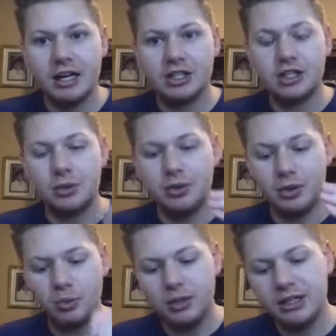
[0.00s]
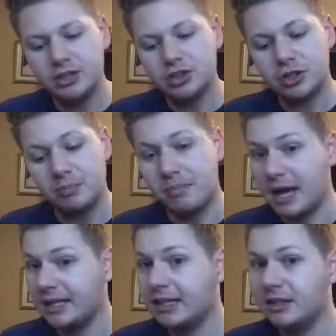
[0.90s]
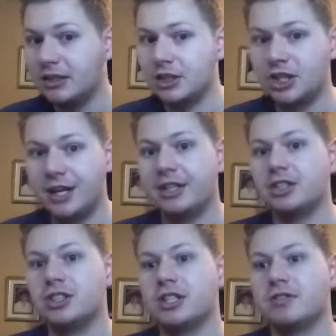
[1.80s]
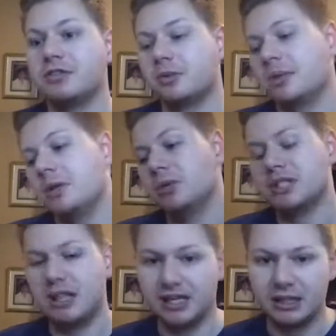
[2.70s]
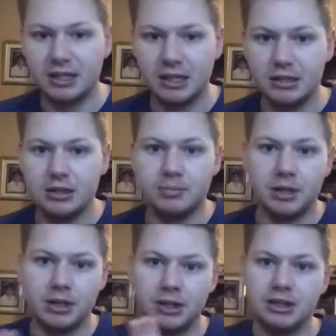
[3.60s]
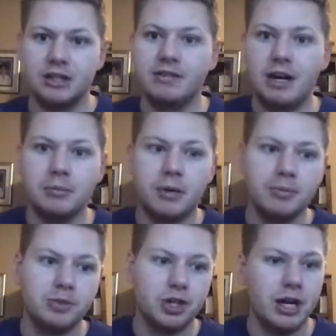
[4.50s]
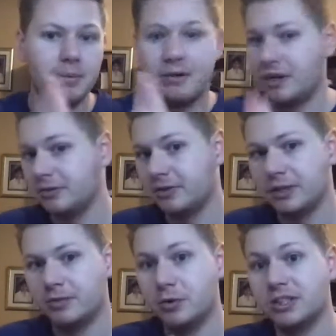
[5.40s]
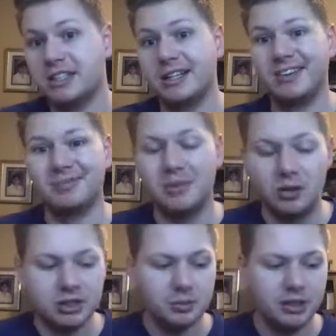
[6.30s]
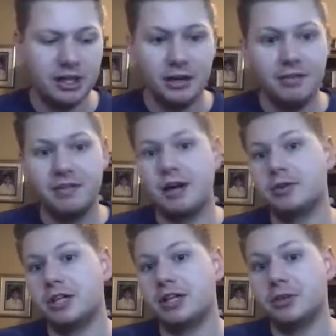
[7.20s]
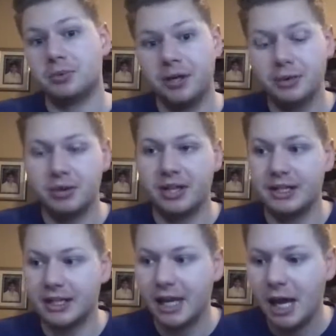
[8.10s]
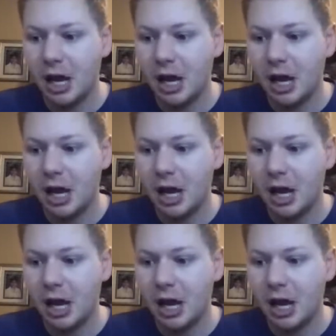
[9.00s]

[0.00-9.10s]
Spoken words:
So the one that dramatically changed it for me was LinkedIn, because I found my tribe, I found my voice, and I ultimately found a career within it.